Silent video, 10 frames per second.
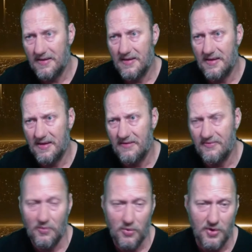if
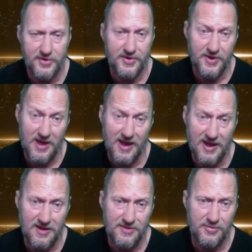it works like
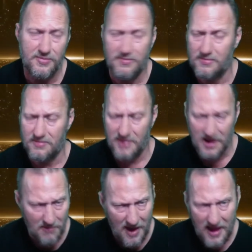it's in
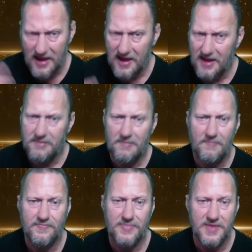my head,
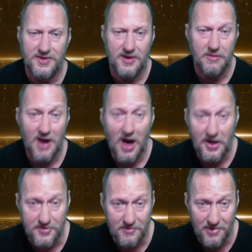it's going to be
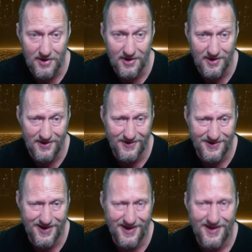awesome.
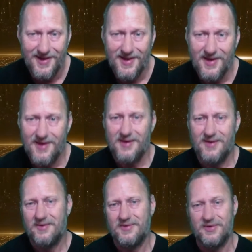Okay?
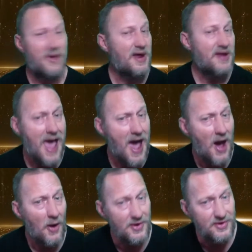Just right now,
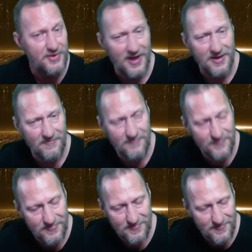it's like
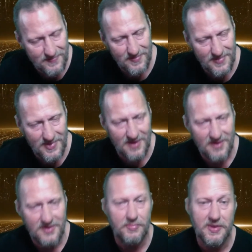
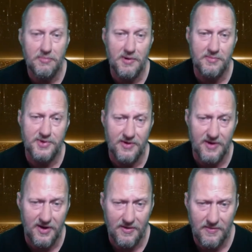speed bumps here and
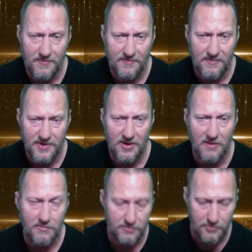there. You know,
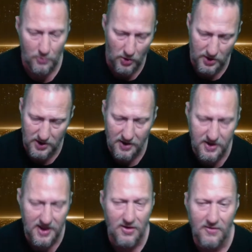I'm working on
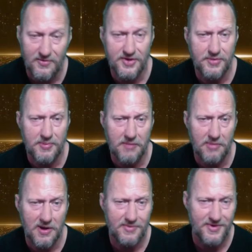getting over the speed
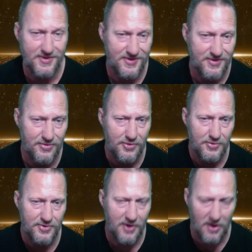bumps and just
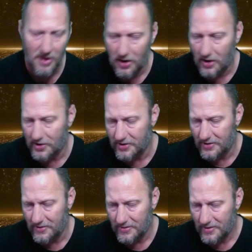cruising along, you know,
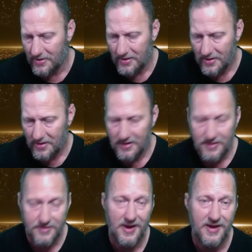
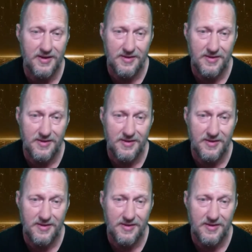trying to